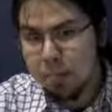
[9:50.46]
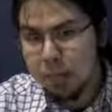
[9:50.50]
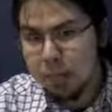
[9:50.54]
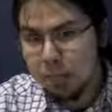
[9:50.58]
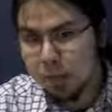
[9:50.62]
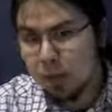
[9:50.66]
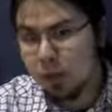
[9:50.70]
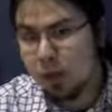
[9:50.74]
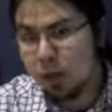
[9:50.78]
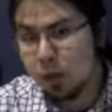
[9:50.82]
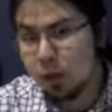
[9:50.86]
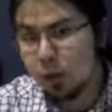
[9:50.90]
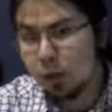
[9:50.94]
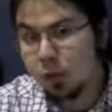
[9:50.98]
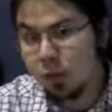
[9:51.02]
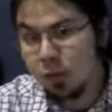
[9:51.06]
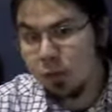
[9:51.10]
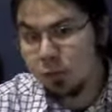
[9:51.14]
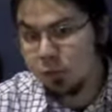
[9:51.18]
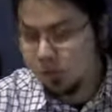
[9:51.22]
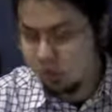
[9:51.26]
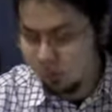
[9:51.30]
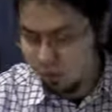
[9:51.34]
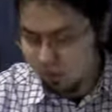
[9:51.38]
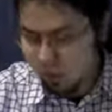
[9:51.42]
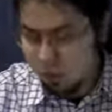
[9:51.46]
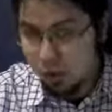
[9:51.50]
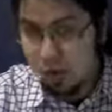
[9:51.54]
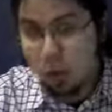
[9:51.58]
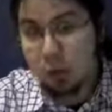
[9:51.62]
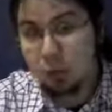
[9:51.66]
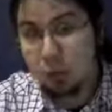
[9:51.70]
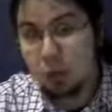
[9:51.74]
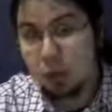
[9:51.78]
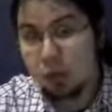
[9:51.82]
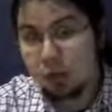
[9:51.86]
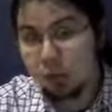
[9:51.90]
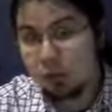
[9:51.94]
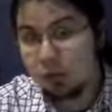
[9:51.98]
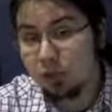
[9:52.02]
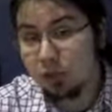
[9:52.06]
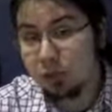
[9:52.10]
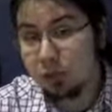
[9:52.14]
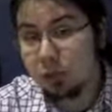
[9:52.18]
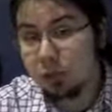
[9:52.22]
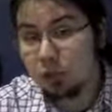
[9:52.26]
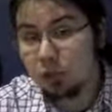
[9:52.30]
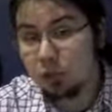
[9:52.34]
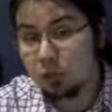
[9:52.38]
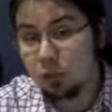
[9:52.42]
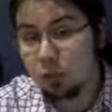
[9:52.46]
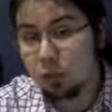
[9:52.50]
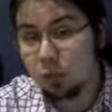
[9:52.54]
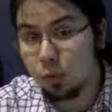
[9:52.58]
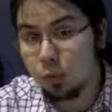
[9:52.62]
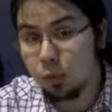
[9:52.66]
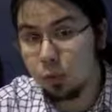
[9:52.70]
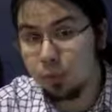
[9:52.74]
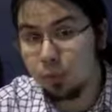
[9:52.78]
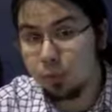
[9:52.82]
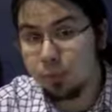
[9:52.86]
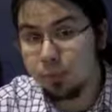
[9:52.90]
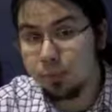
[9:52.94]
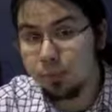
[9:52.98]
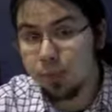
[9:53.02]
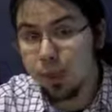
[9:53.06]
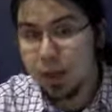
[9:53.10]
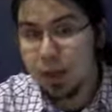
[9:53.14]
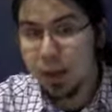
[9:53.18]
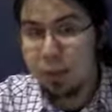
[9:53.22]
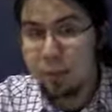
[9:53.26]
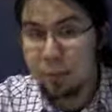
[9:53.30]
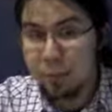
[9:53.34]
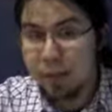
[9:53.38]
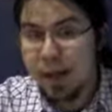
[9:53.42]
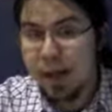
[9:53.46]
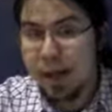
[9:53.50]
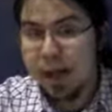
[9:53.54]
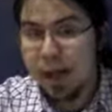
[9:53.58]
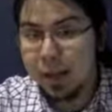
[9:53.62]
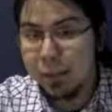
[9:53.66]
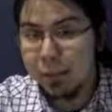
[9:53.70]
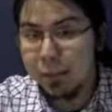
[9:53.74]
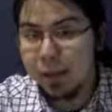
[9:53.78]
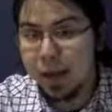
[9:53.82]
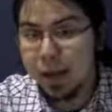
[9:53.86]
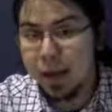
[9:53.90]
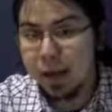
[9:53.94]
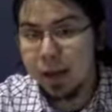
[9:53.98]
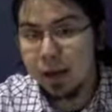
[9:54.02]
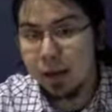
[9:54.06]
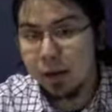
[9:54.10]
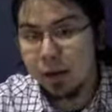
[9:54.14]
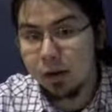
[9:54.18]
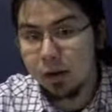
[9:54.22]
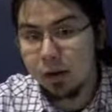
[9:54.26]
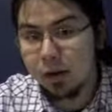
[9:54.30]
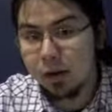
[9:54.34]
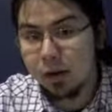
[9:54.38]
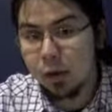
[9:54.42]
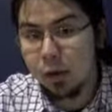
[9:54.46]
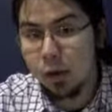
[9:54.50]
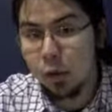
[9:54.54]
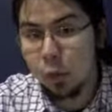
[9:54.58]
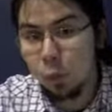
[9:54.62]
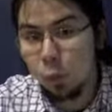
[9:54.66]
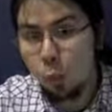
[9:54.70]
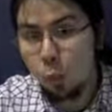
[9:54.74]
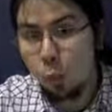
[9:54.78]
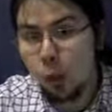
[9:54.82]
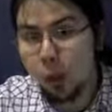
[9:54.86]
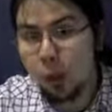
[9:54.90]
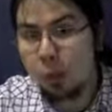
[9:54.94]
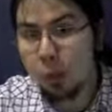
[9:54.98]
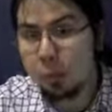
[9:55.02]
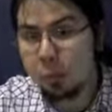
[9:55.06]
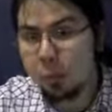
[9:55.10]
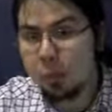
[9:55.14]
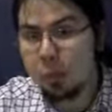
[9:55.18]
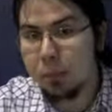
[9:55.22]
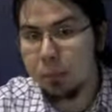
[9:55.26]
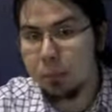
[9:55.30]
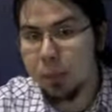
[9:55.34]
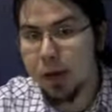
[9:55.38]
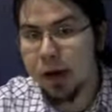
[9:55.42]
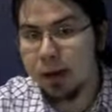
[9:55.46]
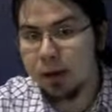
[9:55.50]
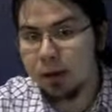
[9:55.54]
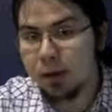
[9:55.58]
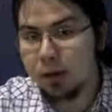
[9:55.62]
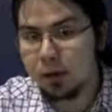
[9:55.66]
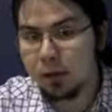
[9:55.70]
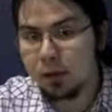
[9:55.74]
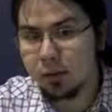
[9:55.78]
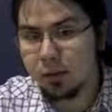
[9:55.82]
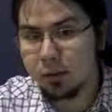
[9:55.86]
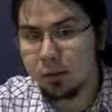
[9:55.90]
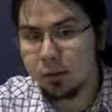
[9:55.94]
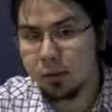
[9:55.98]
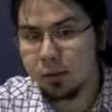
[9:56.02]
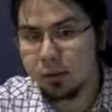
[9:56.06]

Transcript: But know this to be true. My empire will be mightier.